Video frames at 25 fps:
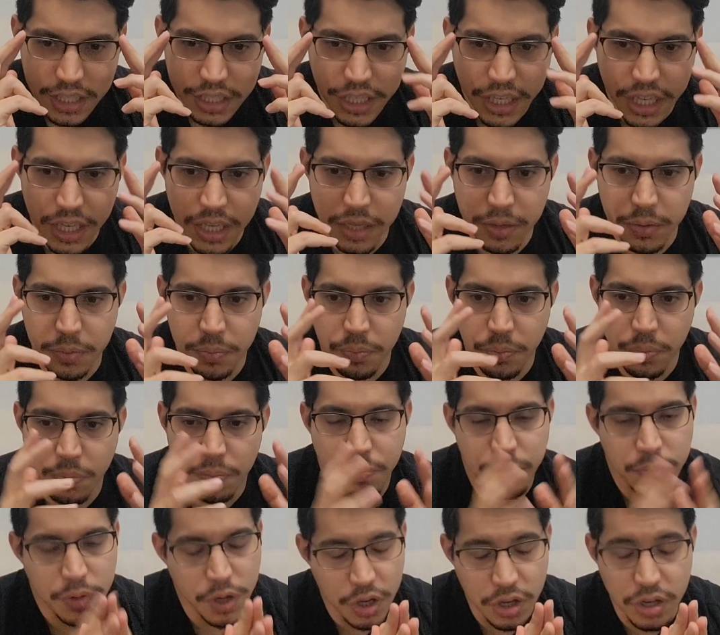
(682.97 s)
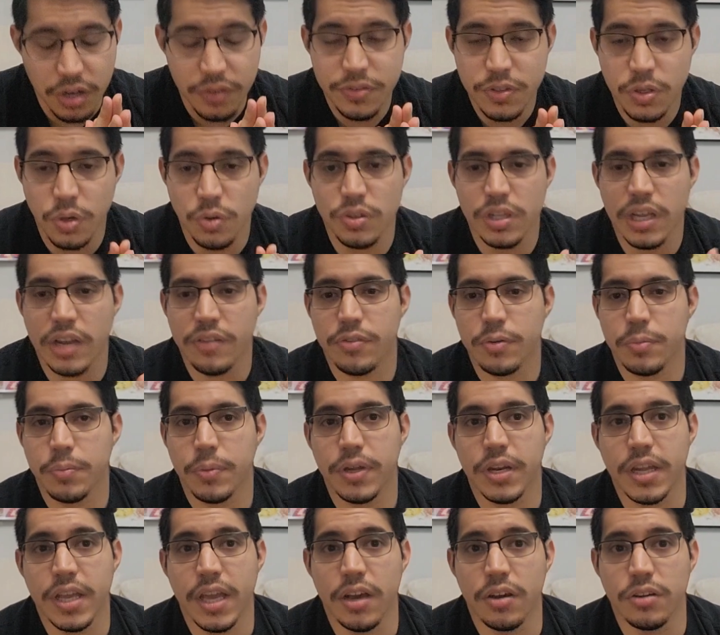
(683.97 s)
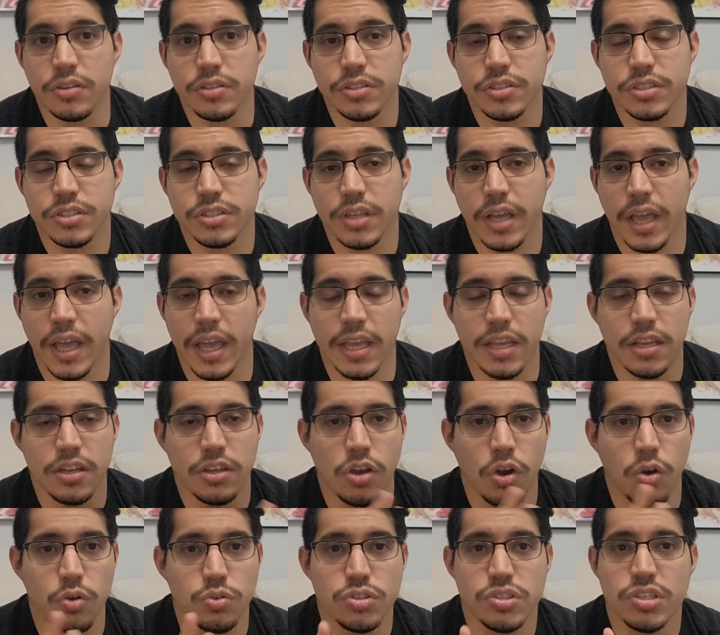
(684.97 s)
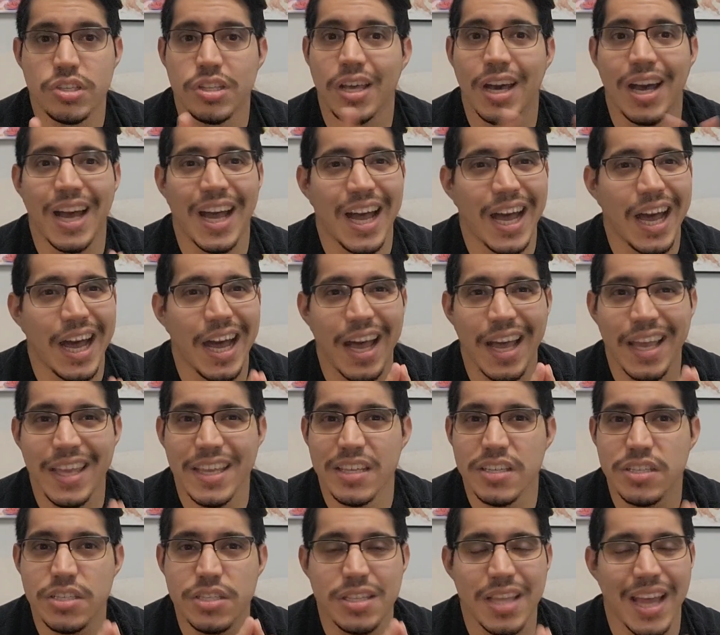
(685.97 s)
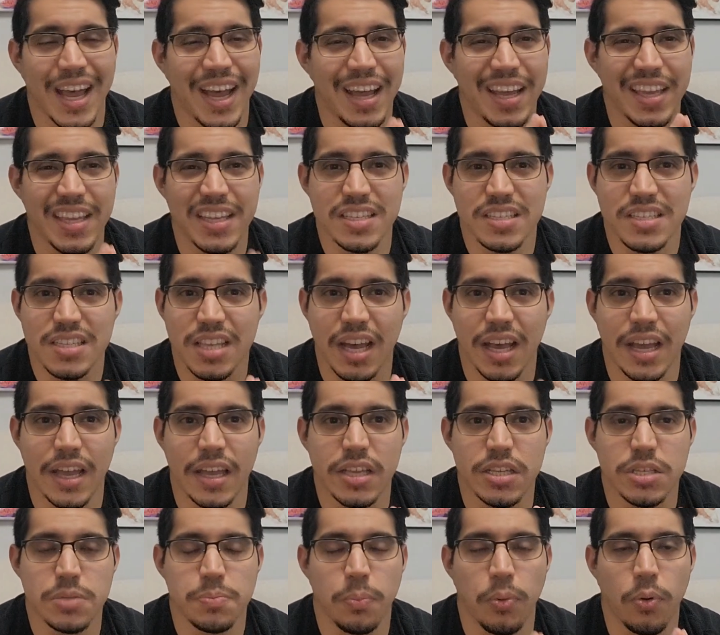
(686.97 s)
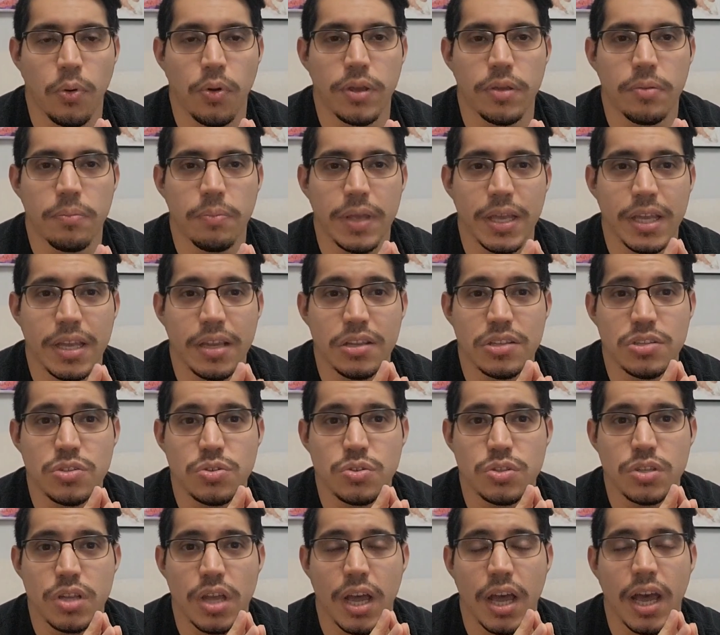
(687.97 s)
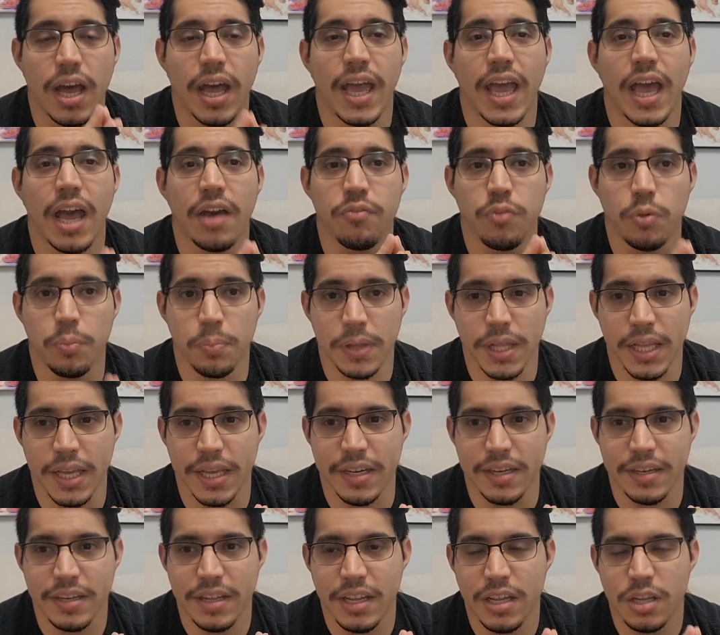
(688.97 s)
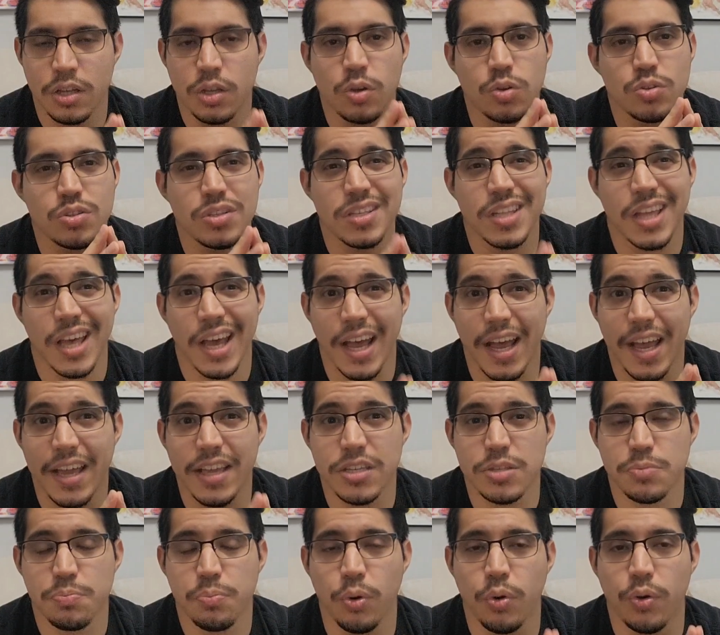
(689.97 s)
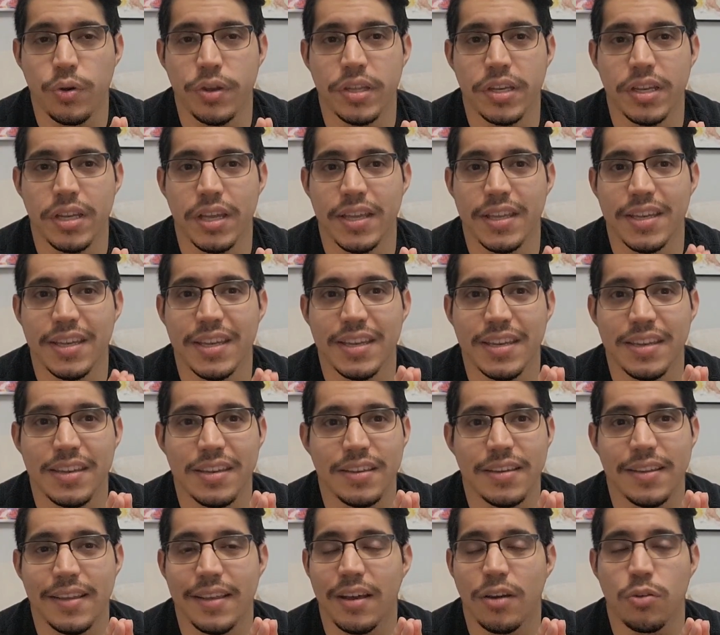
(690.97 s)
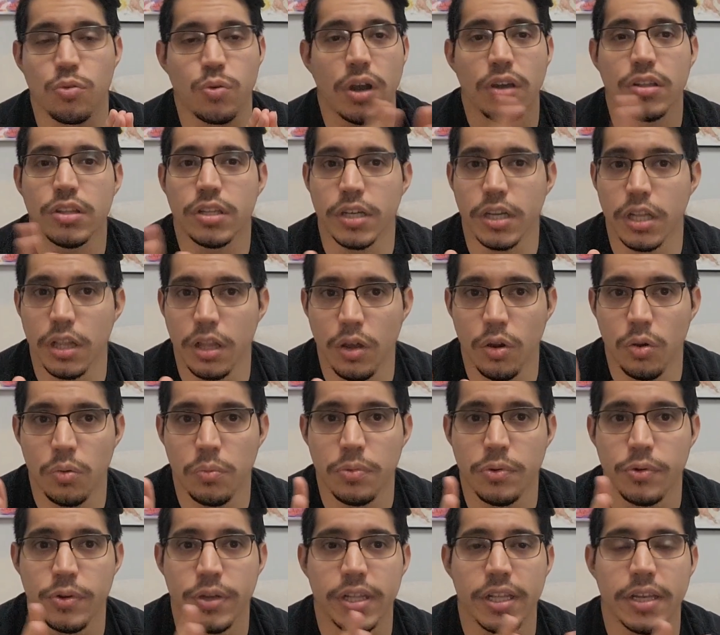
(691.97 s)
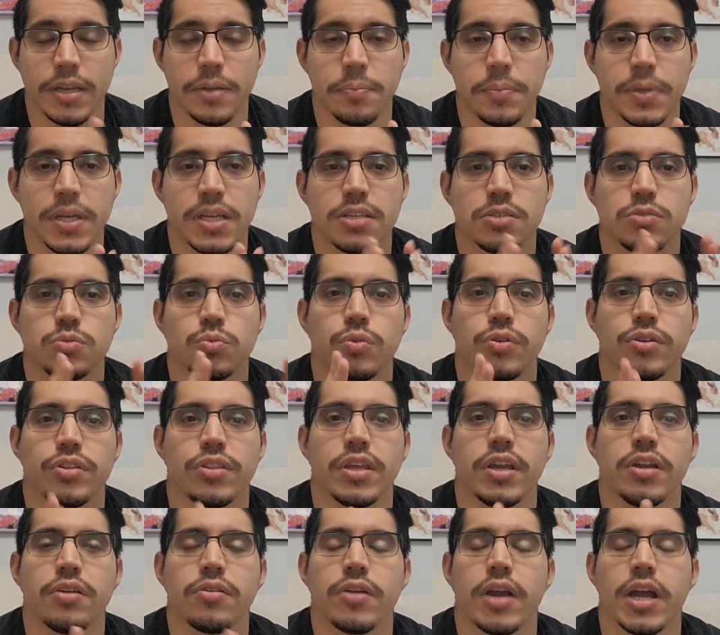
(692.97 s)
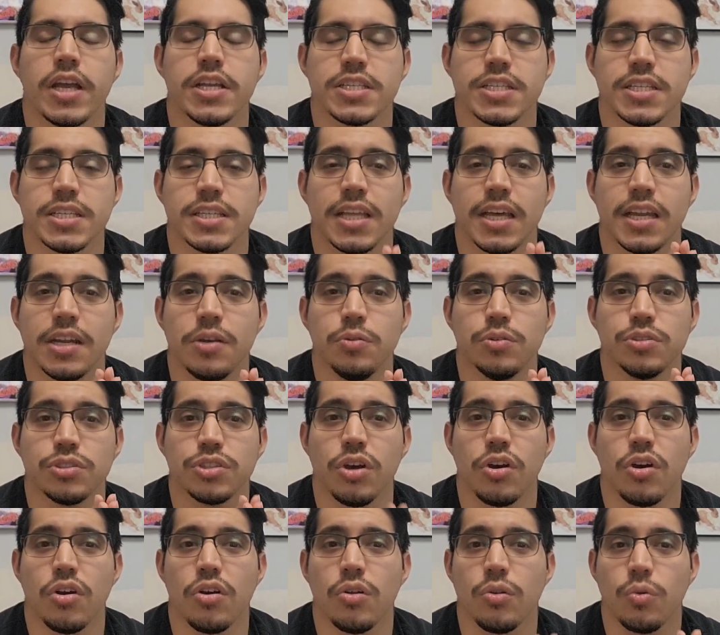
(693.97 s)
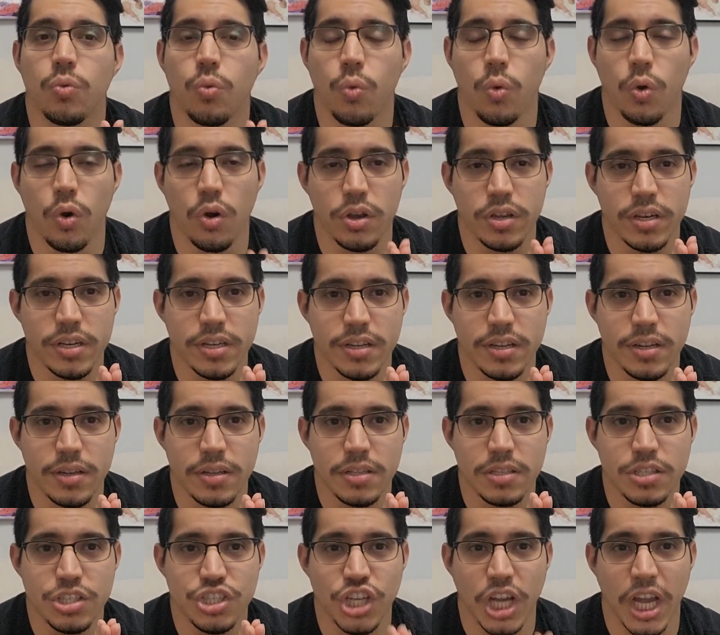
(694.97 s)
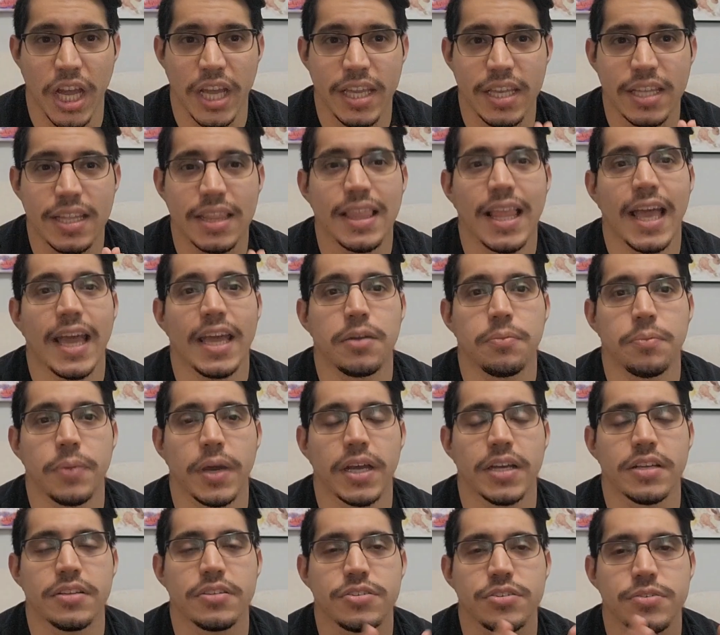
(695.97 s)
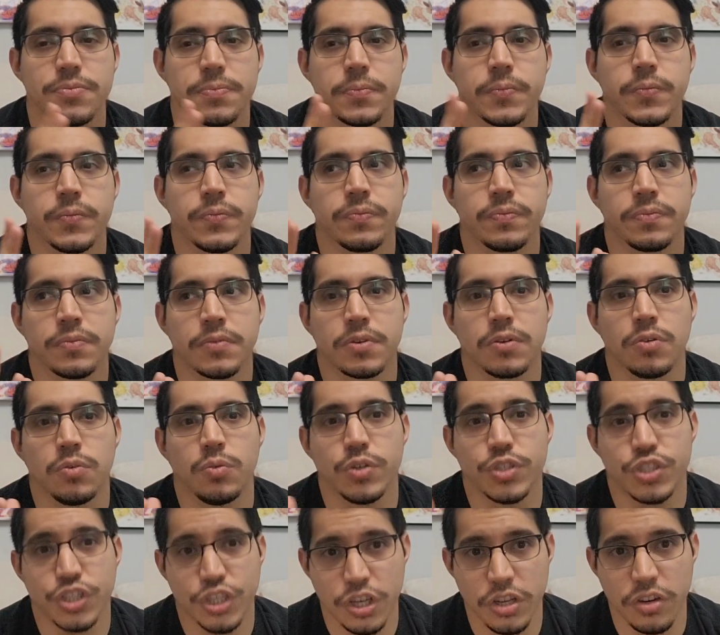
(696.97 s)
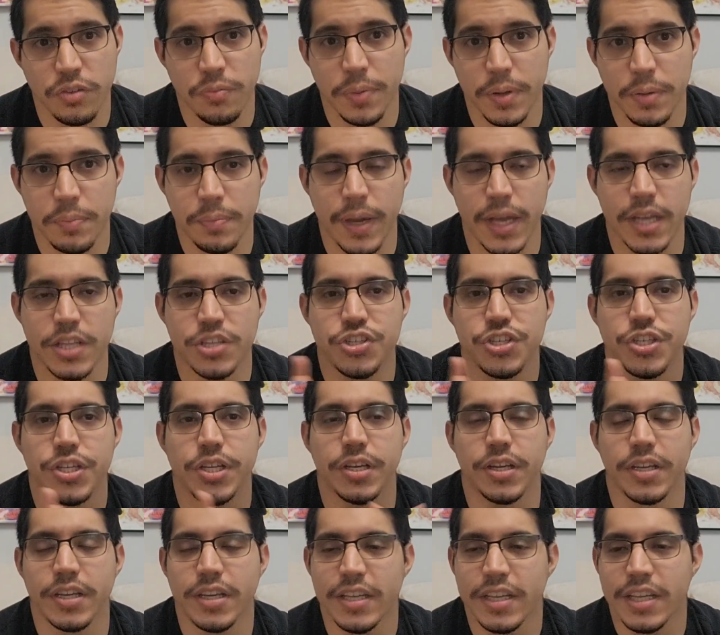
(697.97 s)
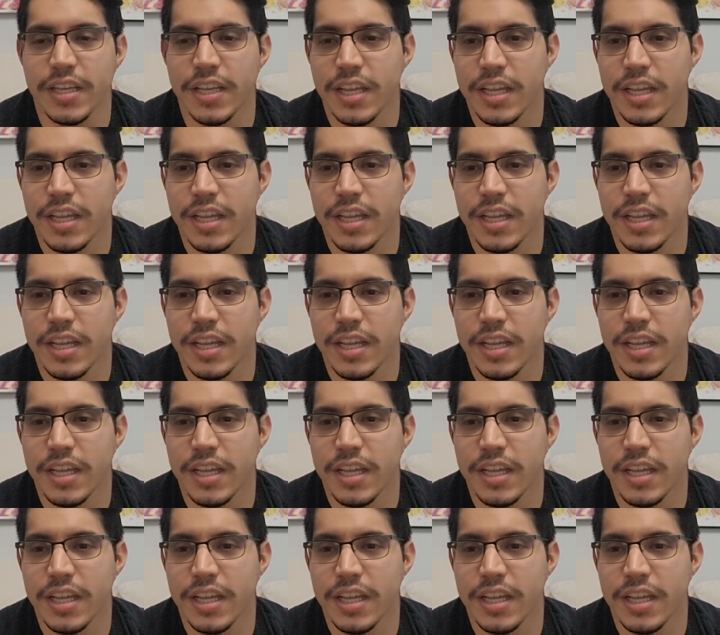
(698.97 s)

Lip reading: He could have told everybody else, hey, go to the highest point, because I have a plan. Go to the highest point in around the globe, really, because we're theorizing that it was all one giant landmass, which could have been Pangaea.